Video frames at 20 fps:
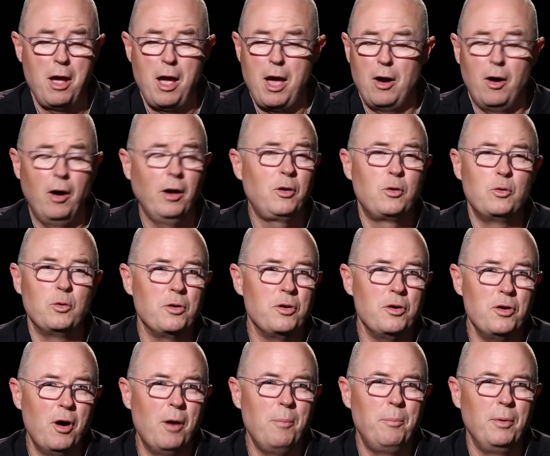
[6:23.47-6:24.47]
And I could
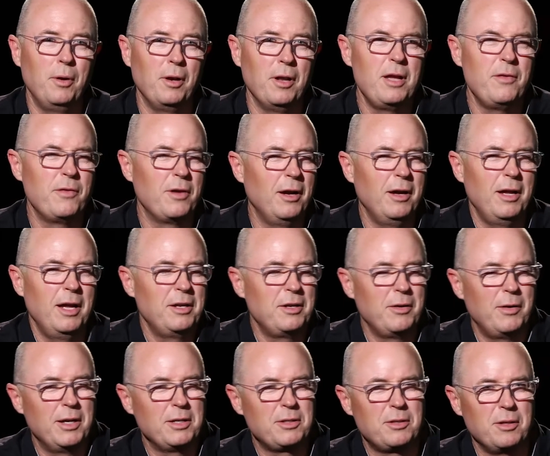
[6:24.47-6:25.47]
not believe it. I had to
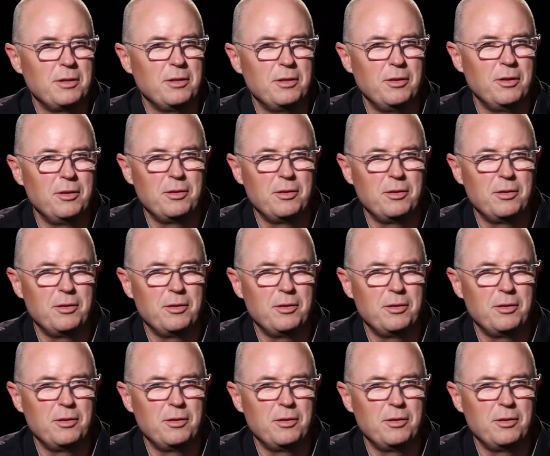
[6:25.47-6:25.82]
ask her,